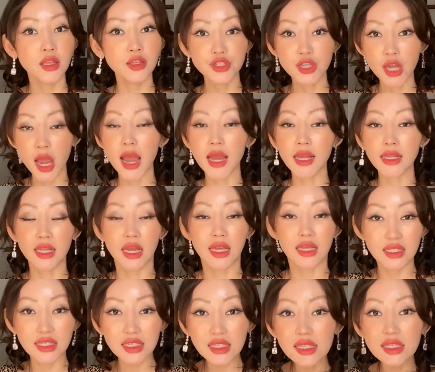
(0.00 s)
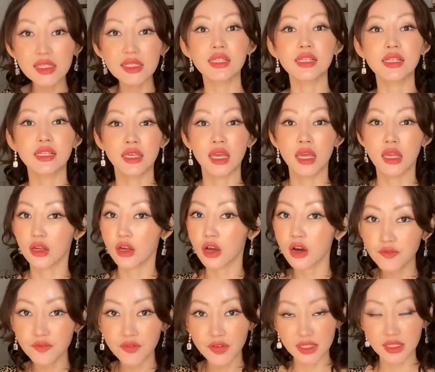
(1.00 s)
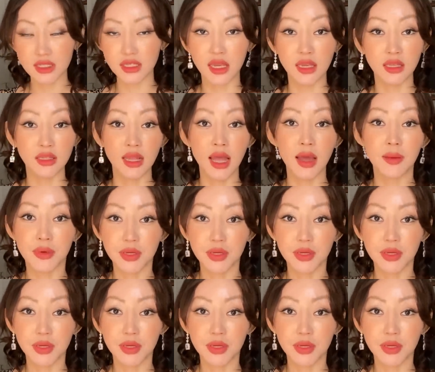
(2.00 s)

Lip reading: China easily can confiscate that